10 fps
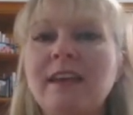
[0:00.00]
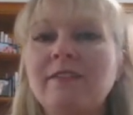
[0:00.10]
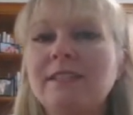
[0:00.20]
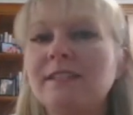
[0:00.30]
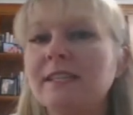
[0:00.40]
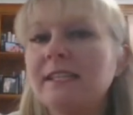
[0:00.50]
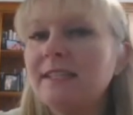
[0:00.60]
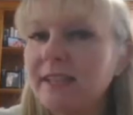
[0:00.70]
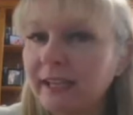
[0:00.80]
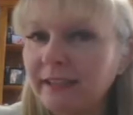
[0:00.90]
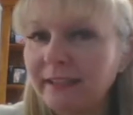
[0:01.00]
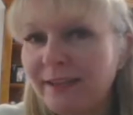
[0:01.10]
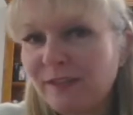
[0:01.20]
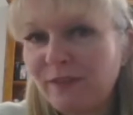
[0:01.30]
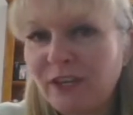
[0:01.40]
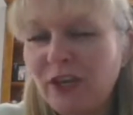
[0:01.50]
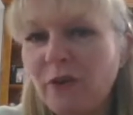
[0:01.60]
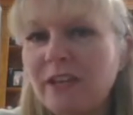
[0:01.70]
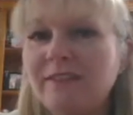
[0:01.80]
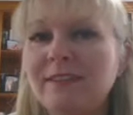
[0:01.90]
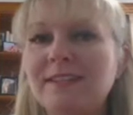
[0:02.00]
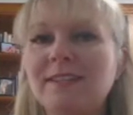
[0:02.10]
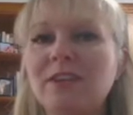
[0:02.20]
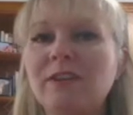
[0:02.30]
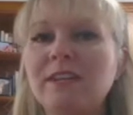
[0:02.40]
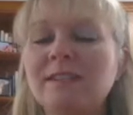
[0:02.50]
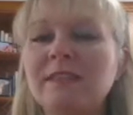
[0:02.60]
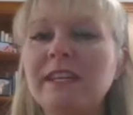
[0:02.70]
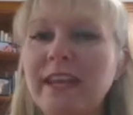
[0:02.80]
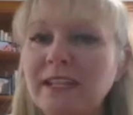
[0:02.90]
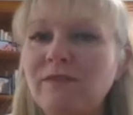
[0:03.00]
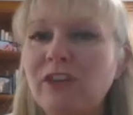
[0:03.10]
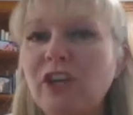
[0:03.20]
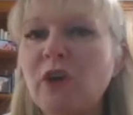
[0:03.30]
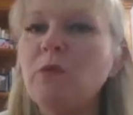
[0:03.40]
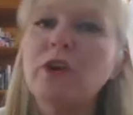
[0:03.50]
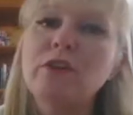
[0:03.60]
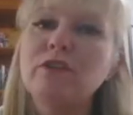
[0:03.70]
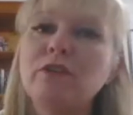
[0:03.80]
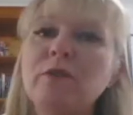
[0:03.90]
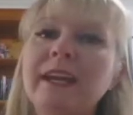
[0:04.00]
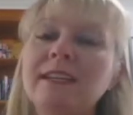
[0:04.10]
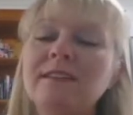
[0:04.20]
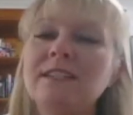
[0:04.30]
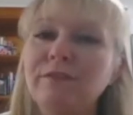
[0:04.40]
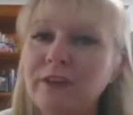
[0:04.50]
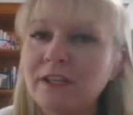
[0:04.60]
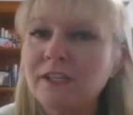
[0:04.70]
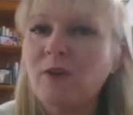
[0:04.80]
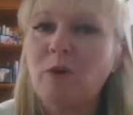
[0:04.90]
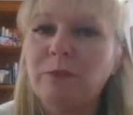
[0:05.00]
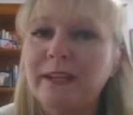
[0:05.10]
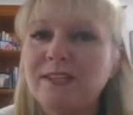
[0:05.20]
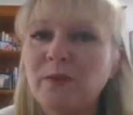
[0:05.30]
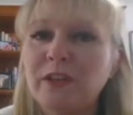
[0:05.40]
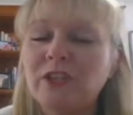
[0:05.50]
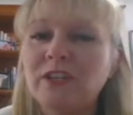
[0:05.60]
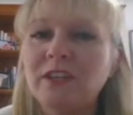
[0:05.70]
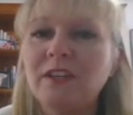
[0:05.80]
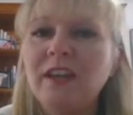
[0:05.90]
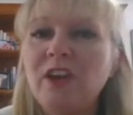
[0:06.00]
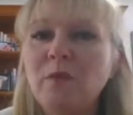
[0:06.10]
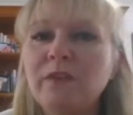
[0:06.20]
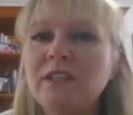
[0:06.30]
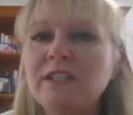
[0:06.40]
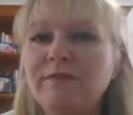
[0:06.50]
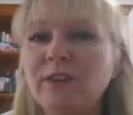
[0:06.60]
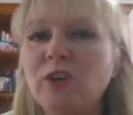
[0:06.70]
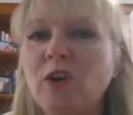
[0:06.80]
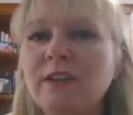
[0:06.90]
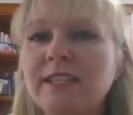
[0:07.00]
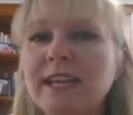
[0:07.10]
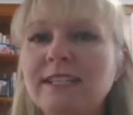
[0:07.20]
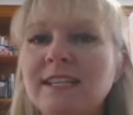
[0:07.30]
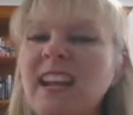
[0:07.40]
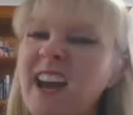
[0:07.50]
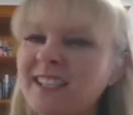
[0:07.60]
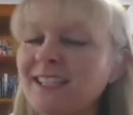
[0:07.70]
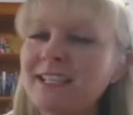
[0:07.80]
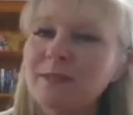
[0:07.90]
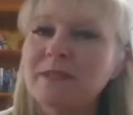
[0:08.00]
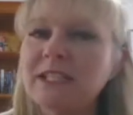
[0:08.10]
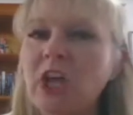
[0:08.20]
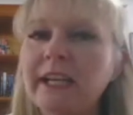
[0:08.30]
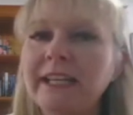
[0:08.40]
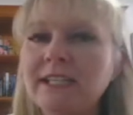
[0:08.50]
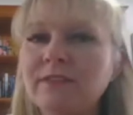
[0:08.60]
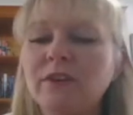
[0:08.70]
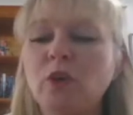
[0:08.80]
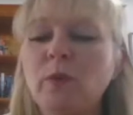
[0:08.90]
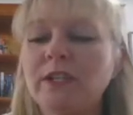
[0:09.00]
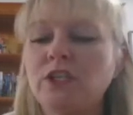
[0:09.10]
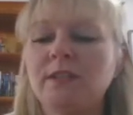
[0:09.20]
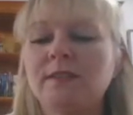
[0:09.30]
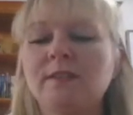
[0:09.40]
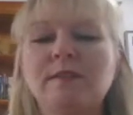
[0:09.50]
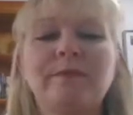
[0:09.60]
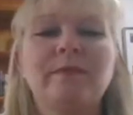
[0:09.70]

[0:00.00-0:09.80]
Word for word: This is the second last video in this series. The next video will go through a different complex question with a different context and asking some slightly different questions.